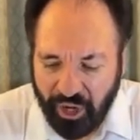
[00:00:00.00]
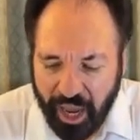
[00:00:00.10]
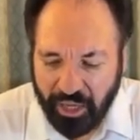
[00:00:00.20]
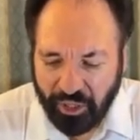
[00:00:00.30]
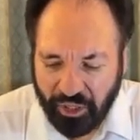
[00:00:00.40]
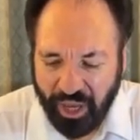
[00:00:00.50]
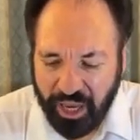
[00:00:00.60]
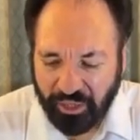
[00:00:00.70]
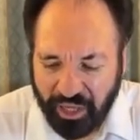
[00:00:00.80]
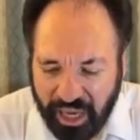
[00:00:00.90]
Jesus
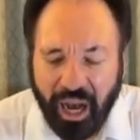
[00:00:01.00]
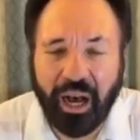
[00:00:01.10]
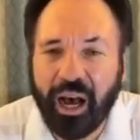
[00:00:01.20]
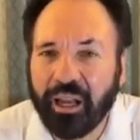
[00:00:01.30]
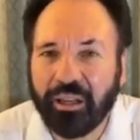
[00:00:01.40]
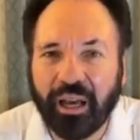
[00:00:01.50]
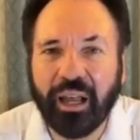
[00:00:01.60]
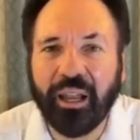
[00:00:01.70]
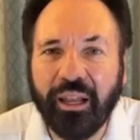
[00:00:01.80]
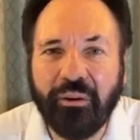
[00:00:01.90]
is God,
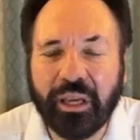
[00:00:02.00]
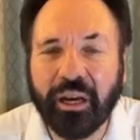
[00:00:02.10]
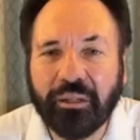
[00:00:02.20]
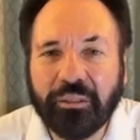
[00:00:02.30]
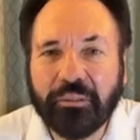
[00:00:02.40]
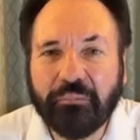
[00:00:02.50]
hallelujah,